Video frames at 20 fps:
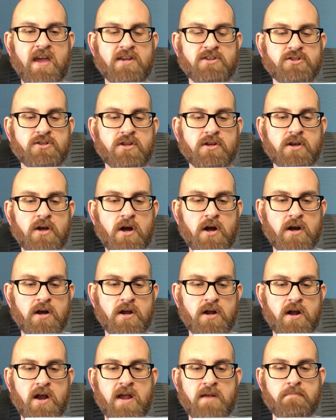Angela
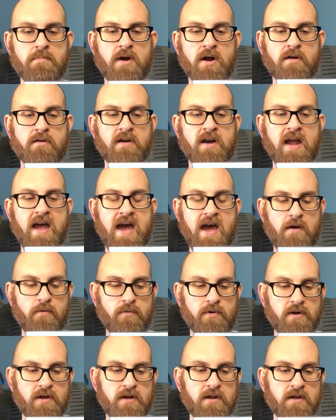Carter and Margaret
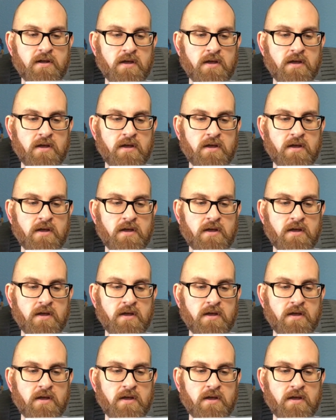Atwood.